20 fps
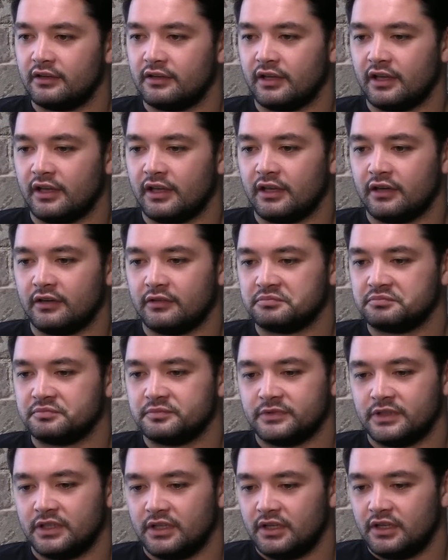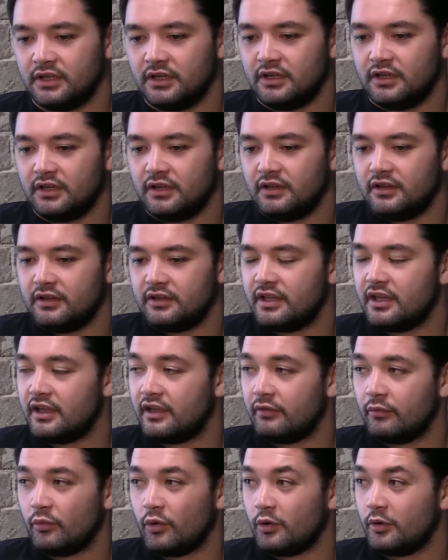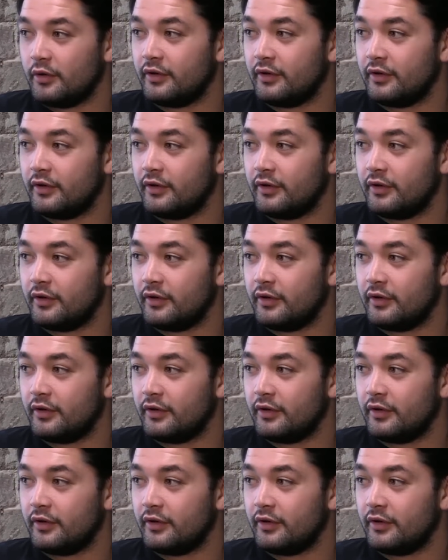And, yeah, well,